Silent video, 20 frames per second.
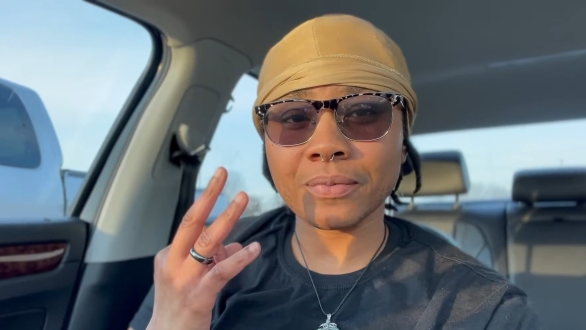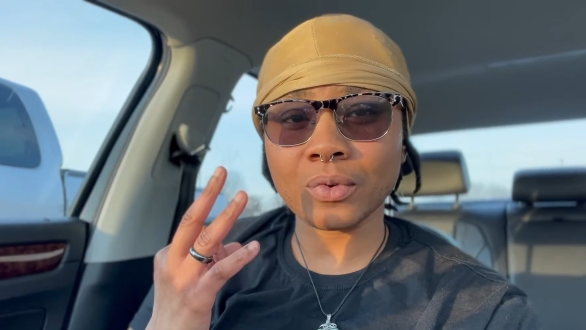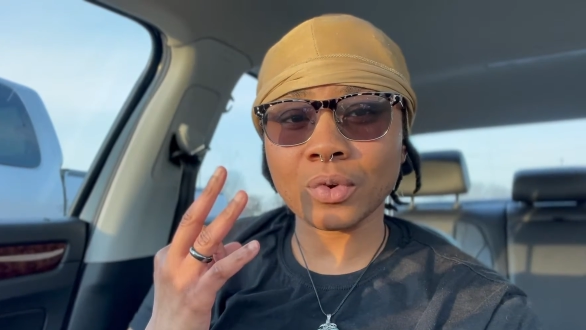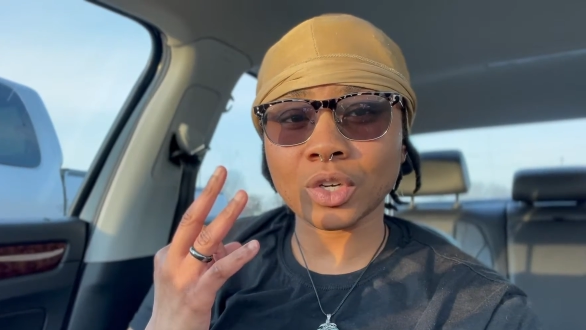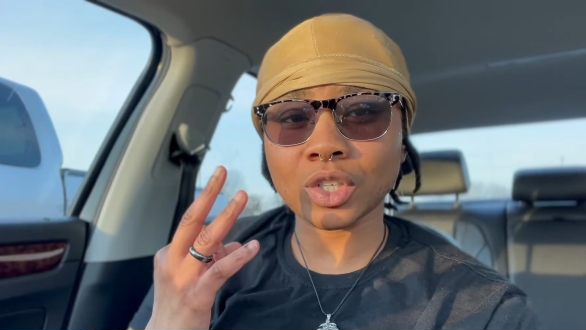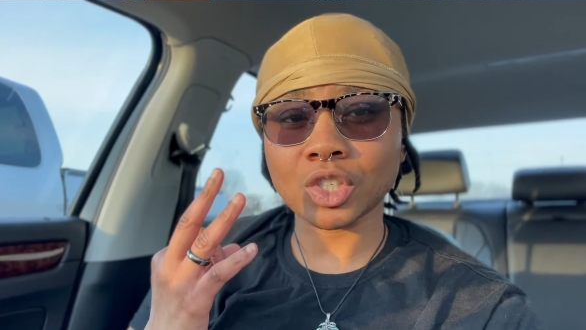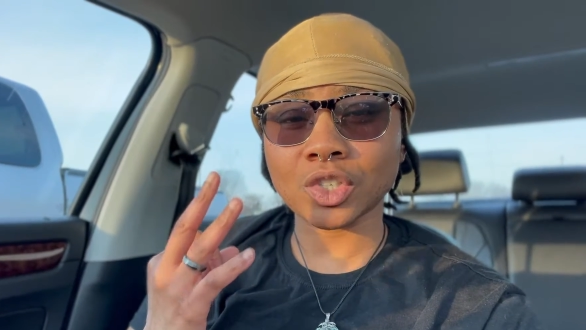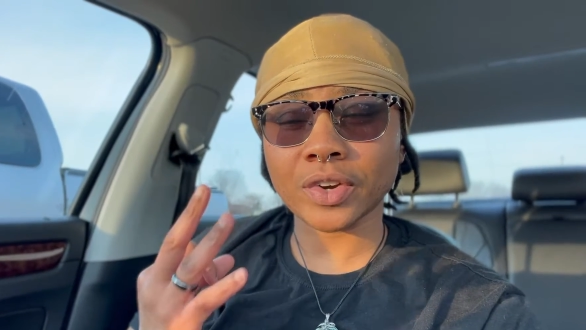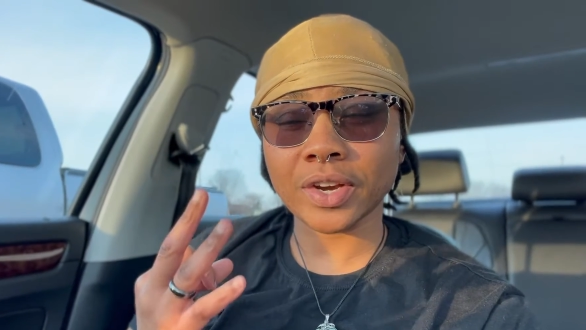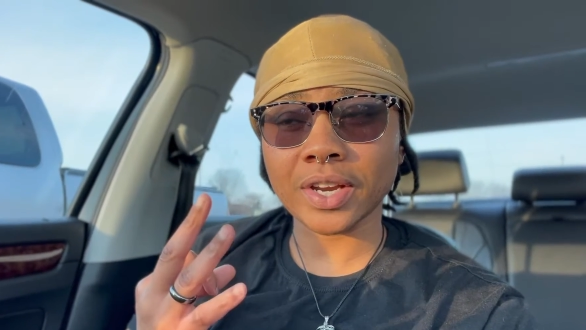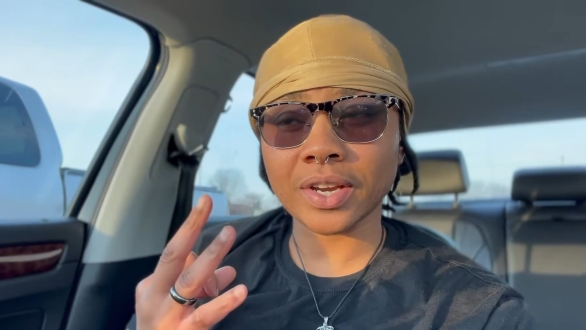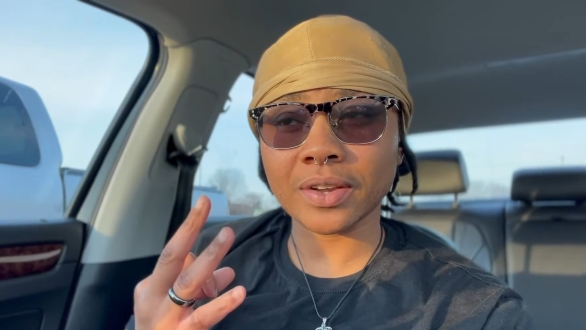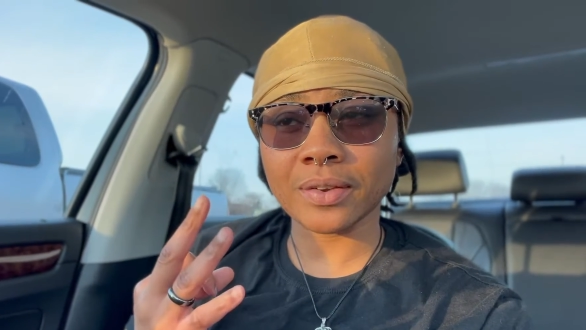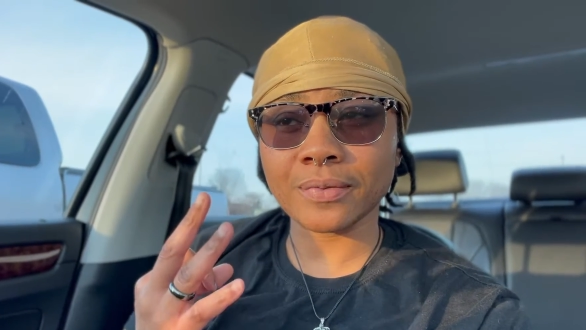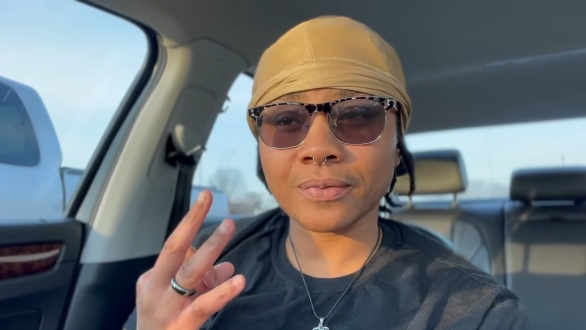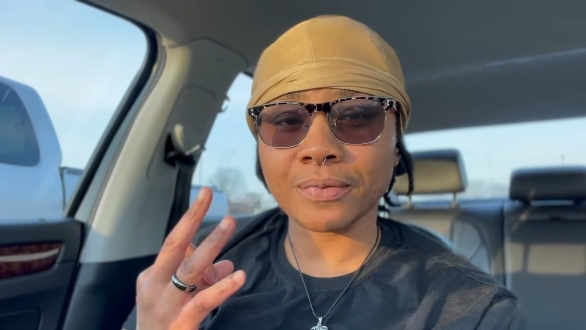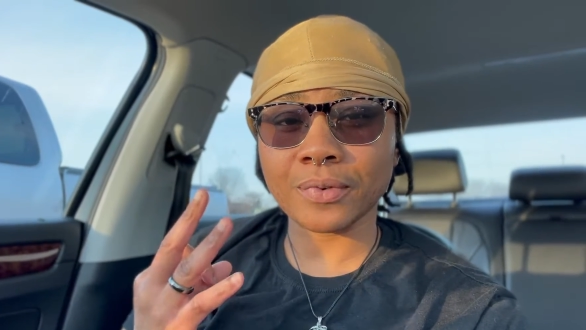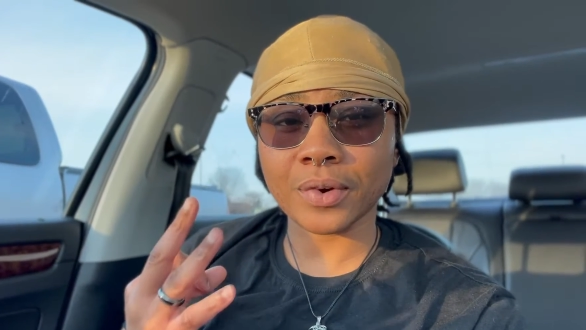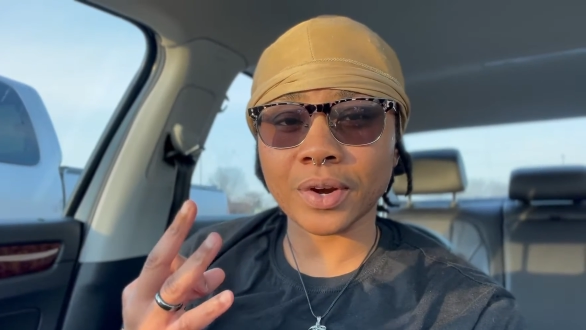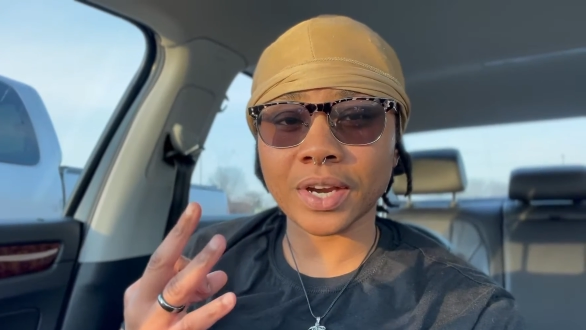for trading
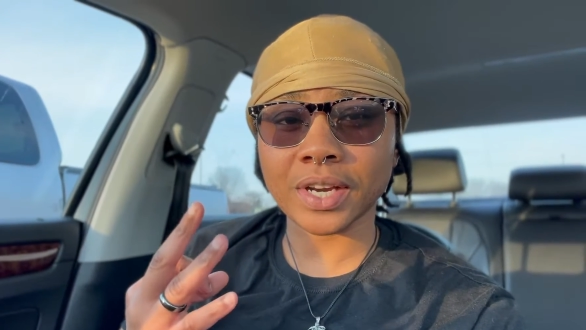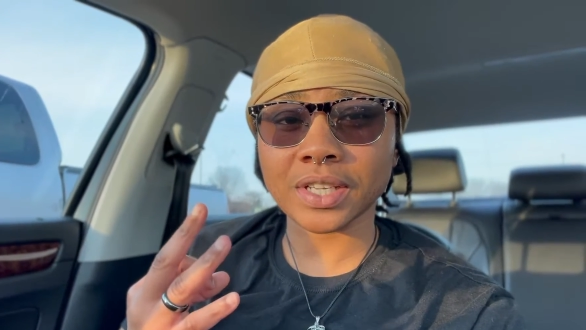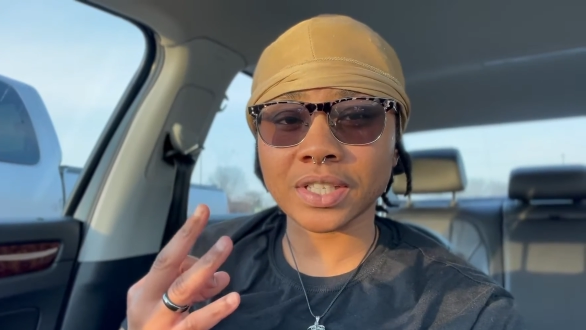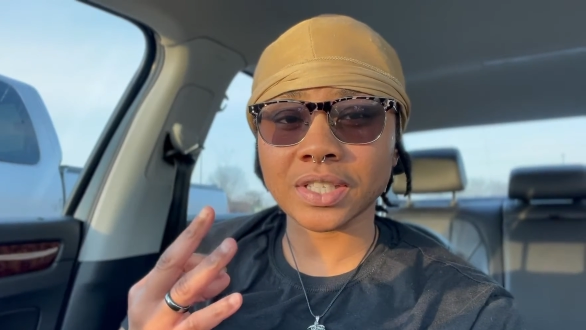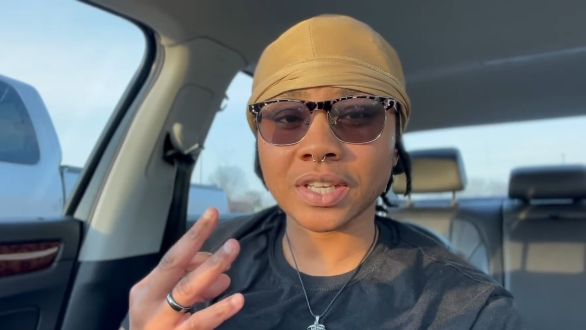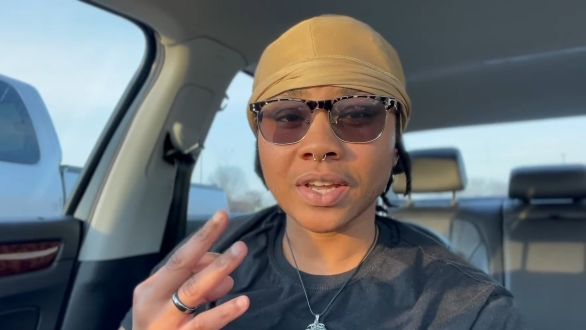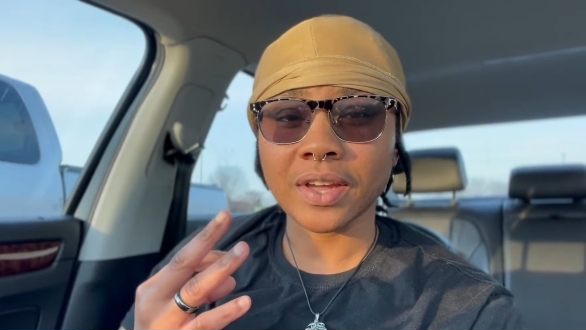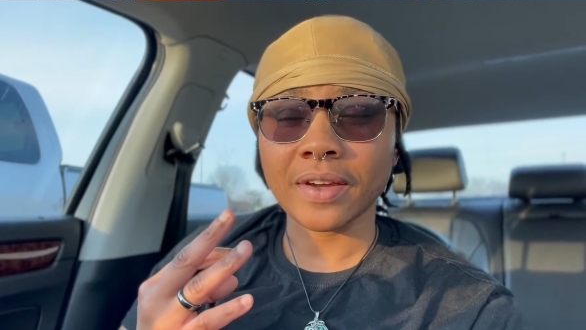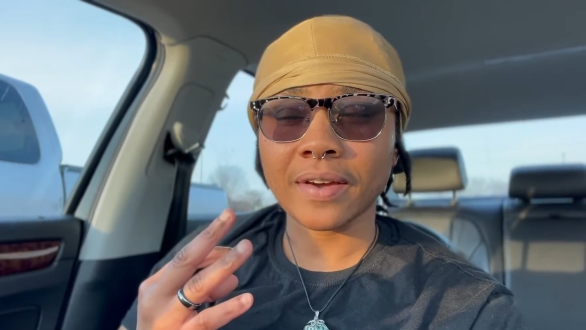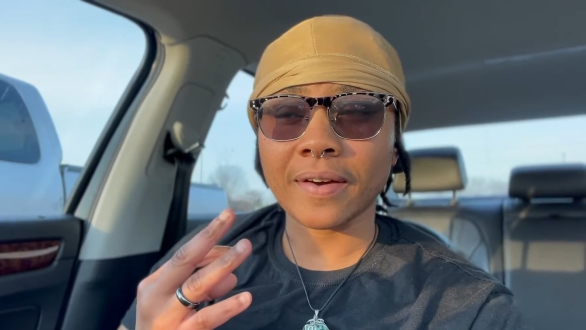Forex.